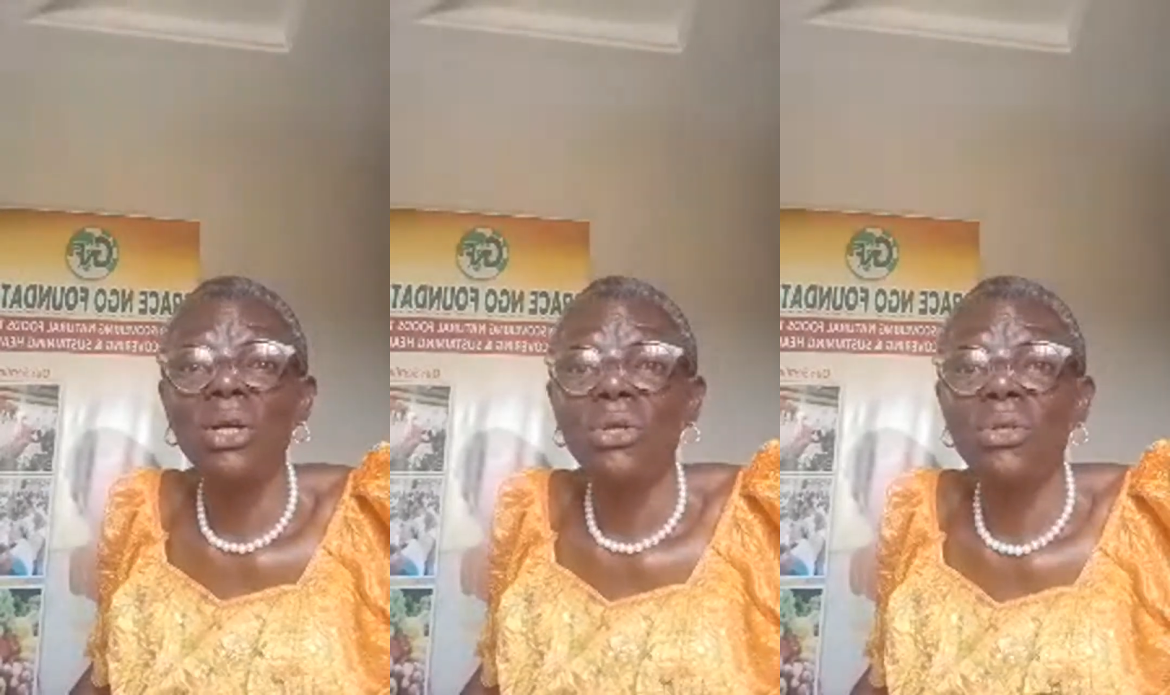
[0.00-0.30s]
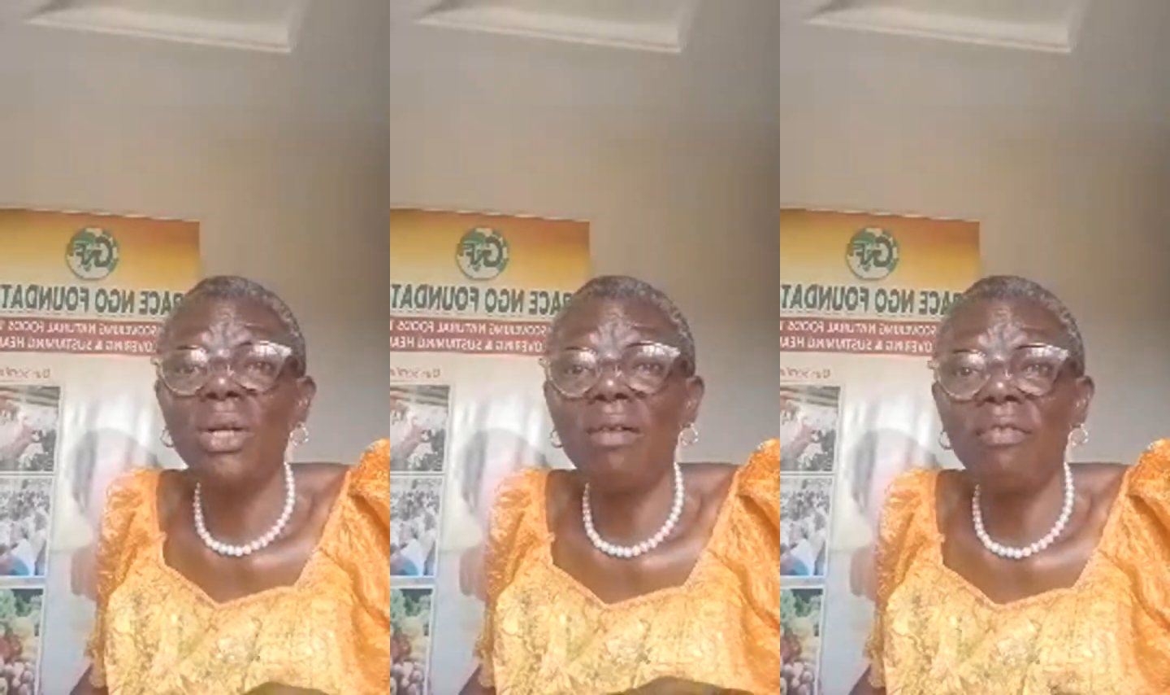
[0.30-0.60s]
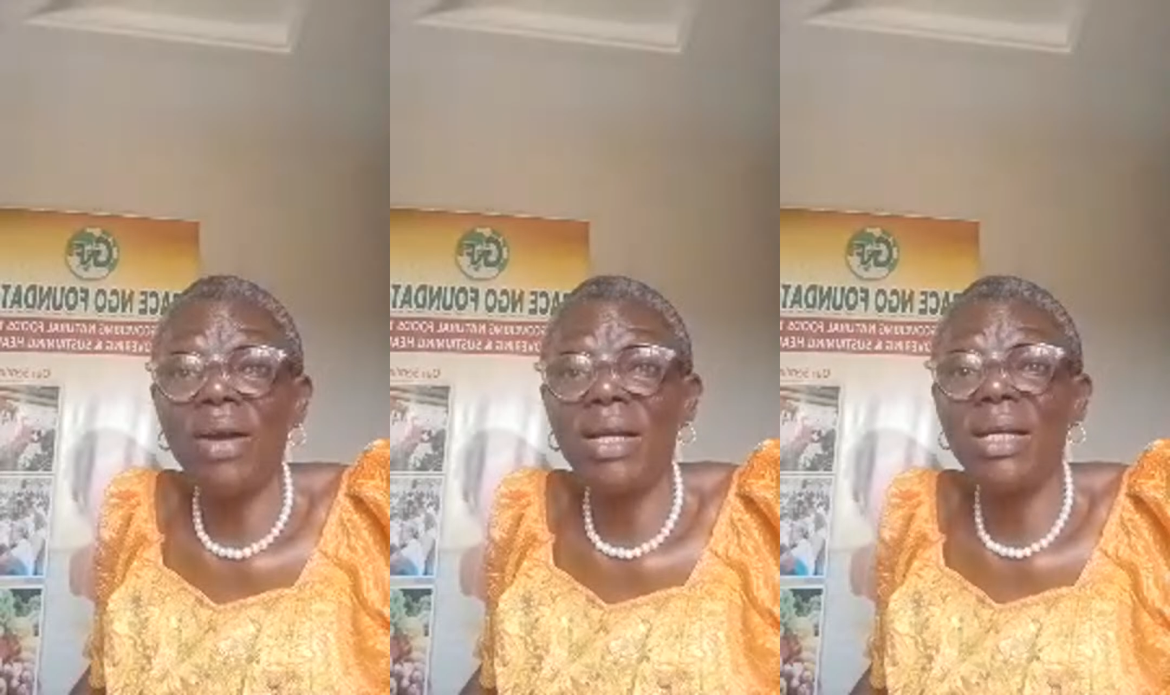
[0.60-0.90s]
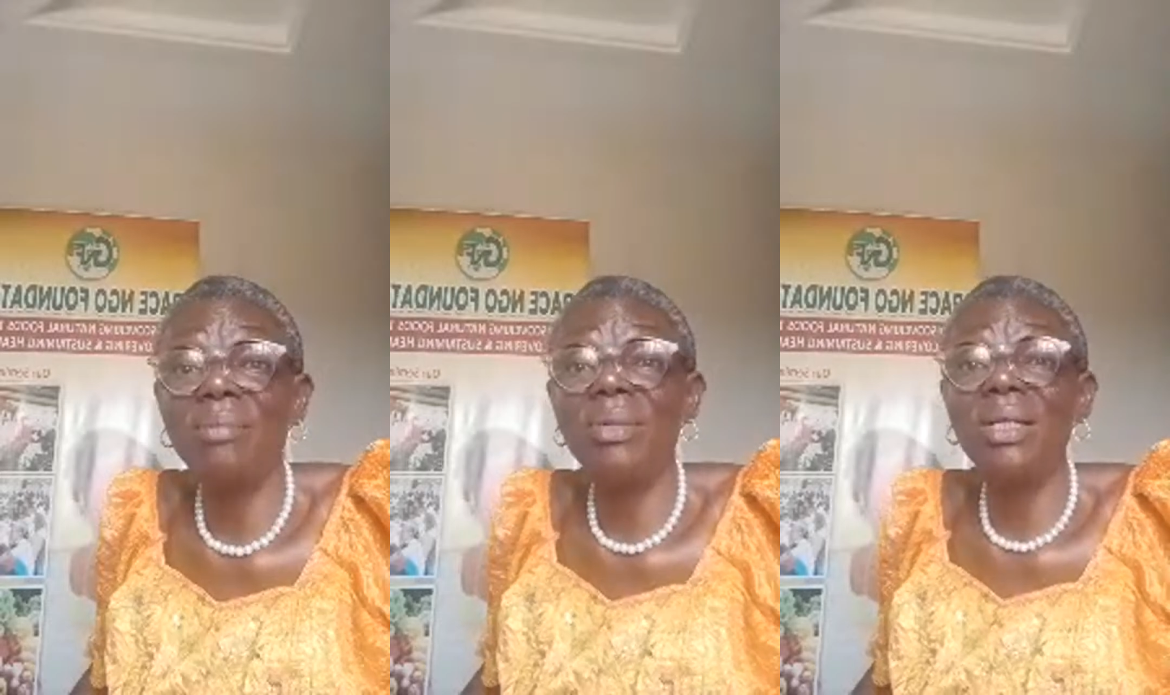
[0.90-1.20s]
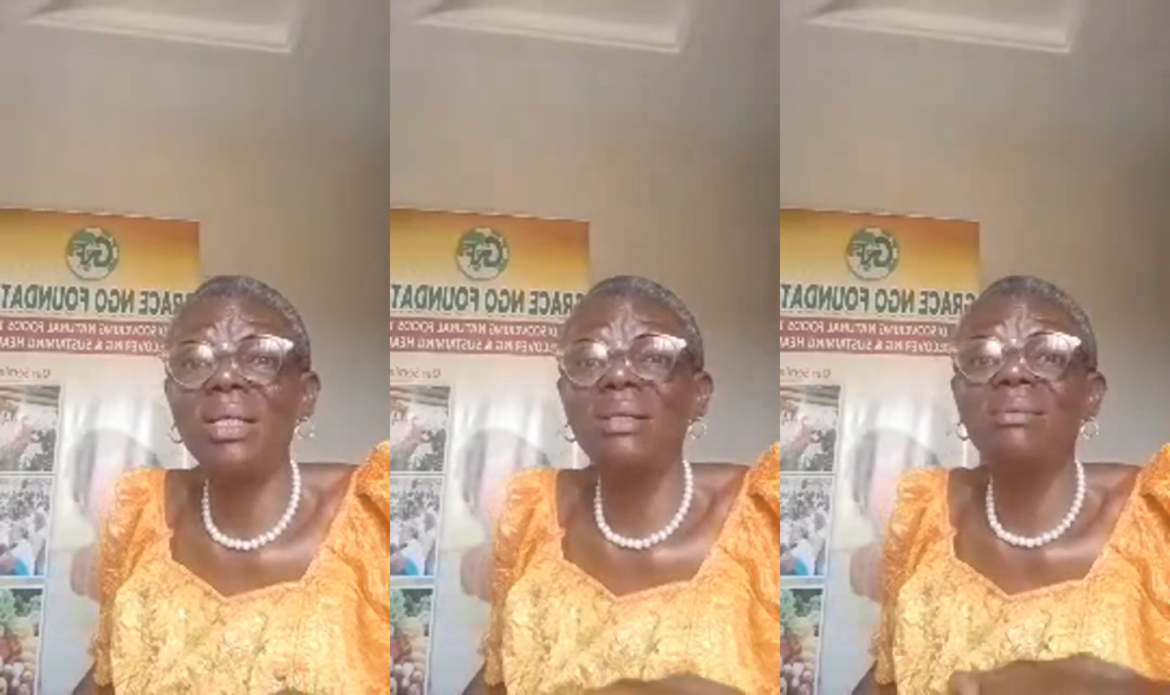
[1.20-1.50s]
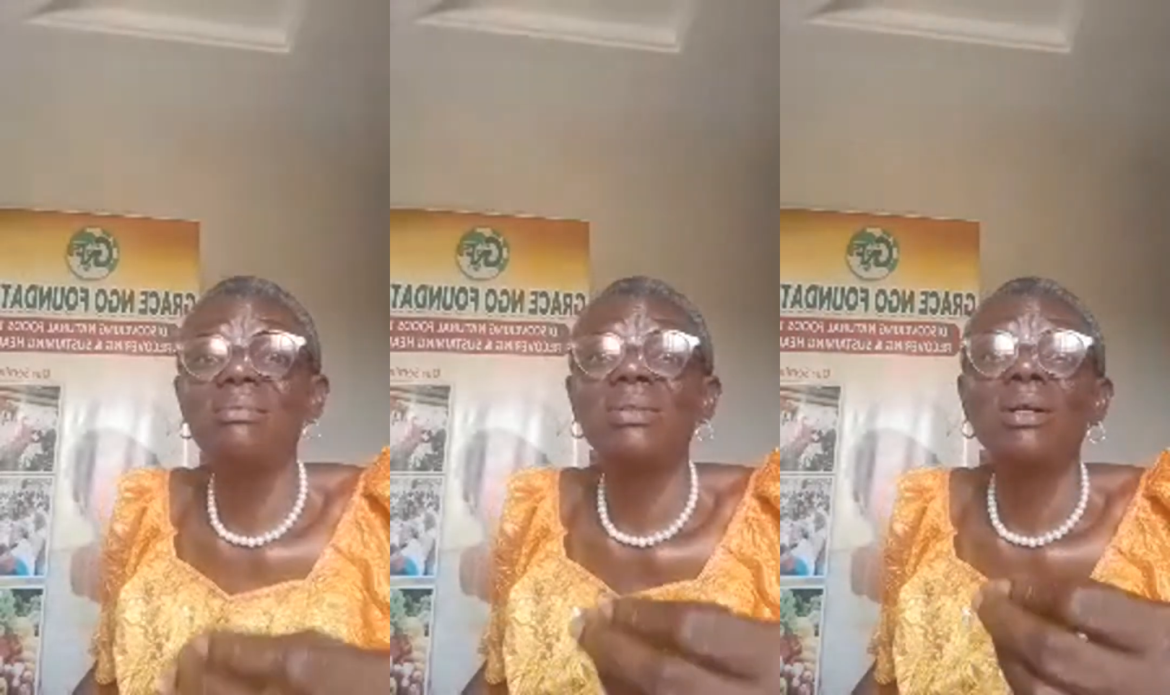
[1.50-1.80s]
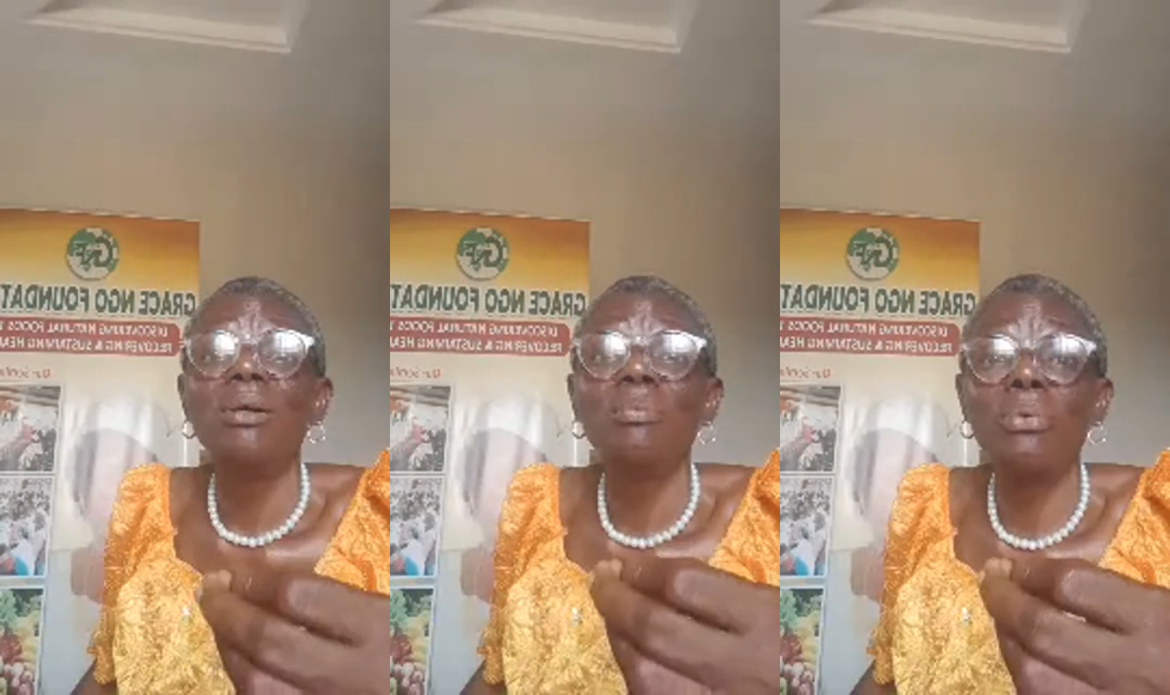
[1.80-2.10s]
You can find them in
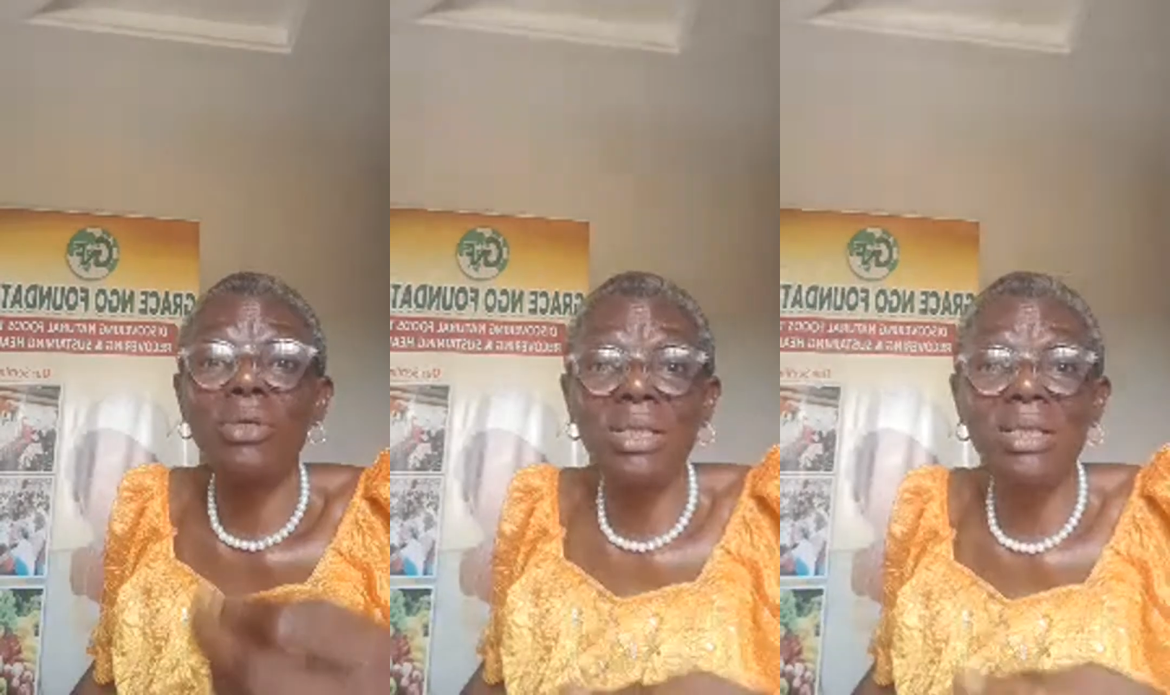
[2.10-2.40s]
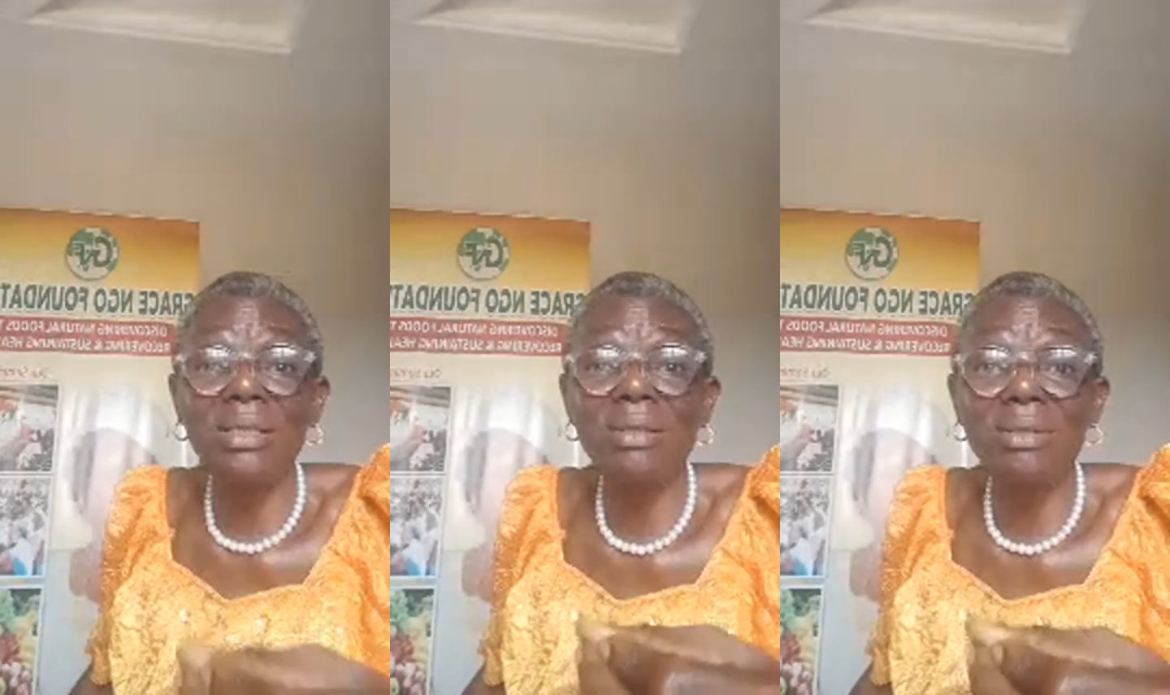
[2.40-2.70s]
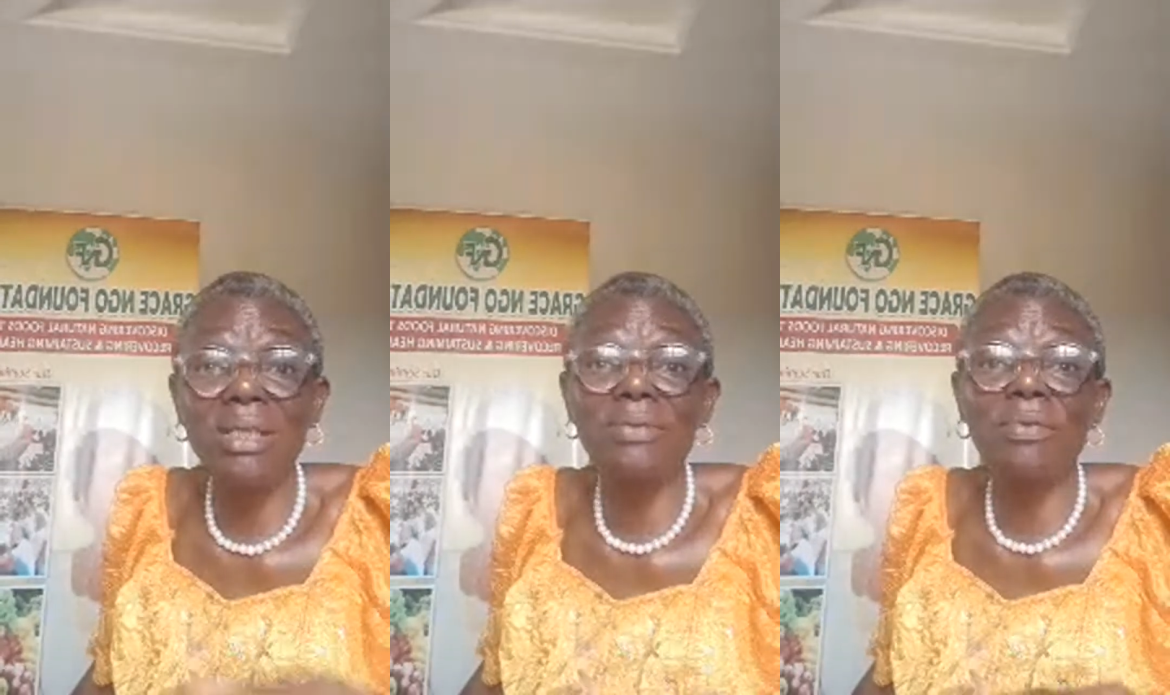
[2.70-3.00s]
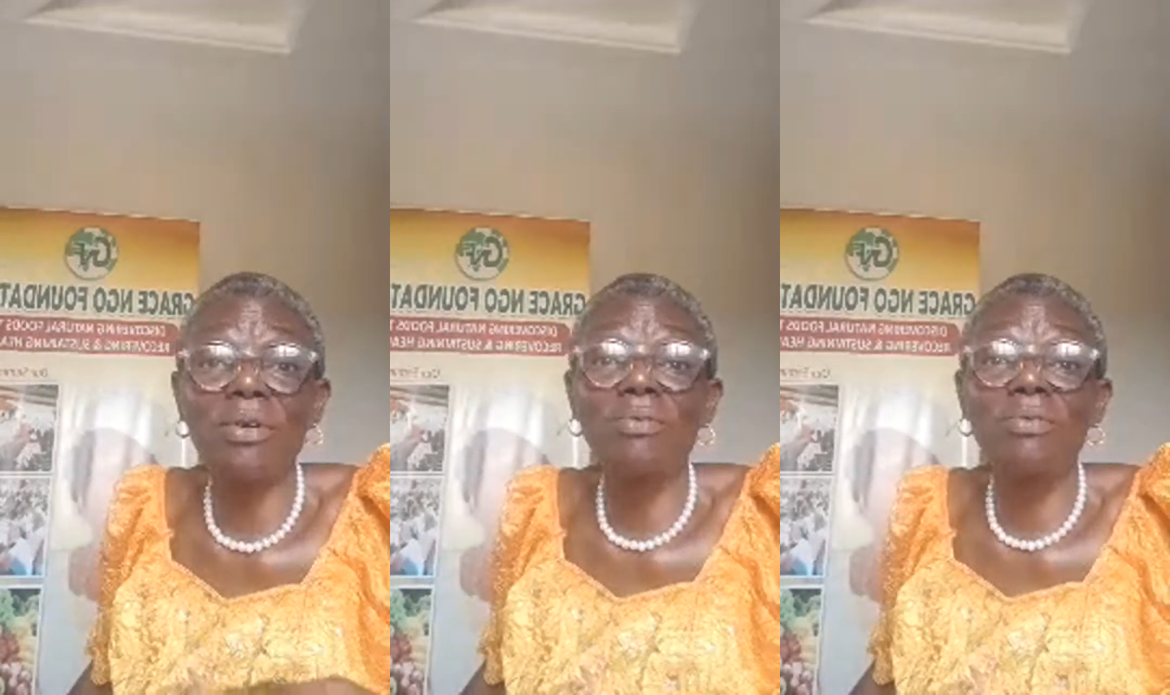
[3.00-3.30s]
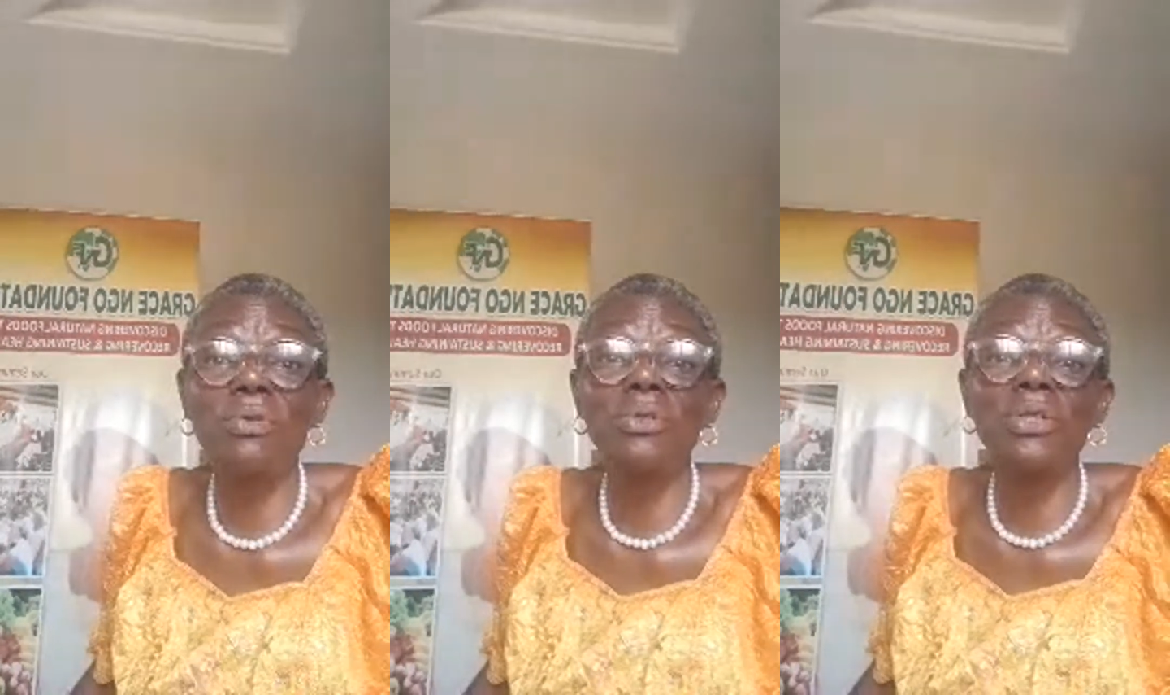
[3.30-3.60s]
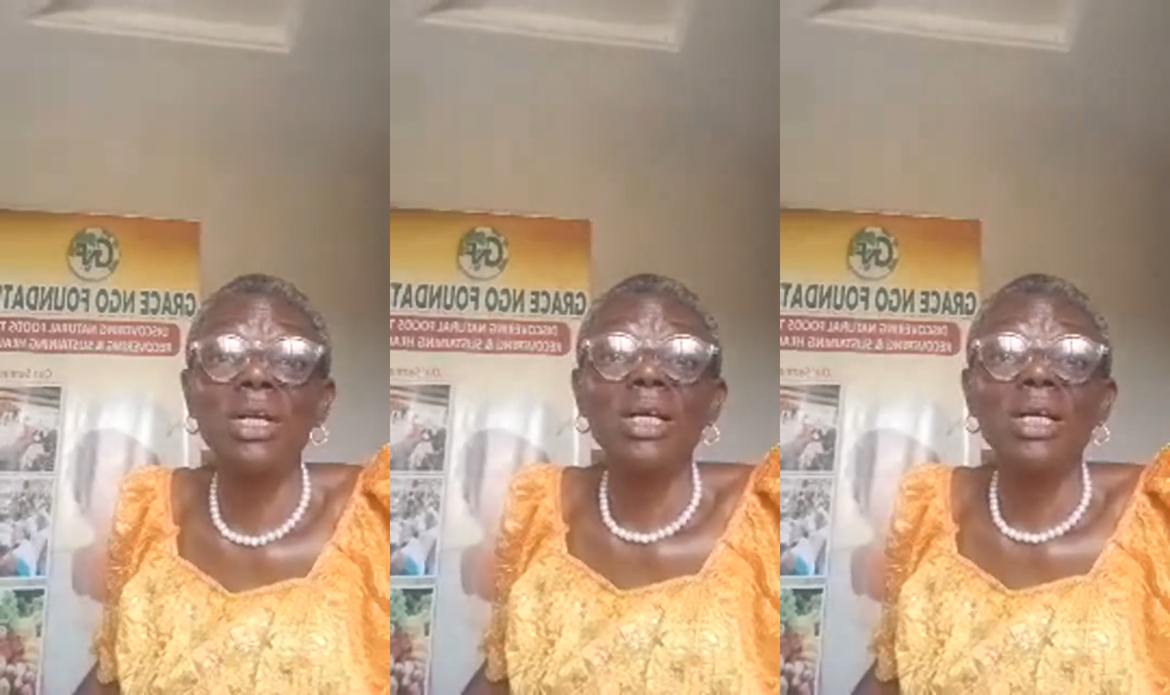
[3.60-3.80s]
protein-rich foods.